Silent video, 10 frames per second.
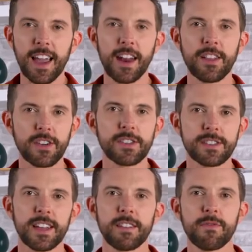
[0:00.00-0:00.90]
kind of
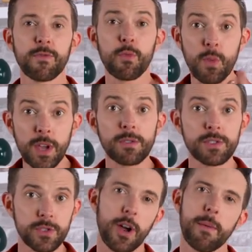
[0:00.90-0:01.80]
looks like real
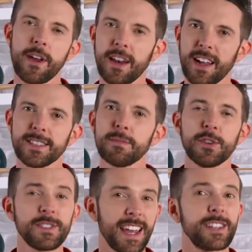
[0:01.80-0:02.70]
strawberry and not something you just